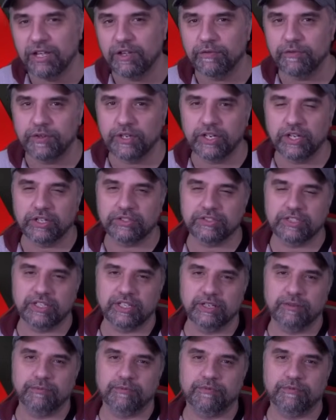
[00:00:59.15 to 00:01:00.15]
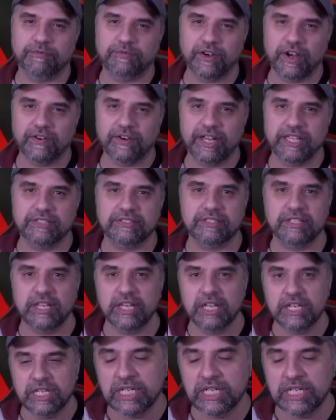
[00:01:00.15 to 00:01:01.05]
for Nottingham Forest?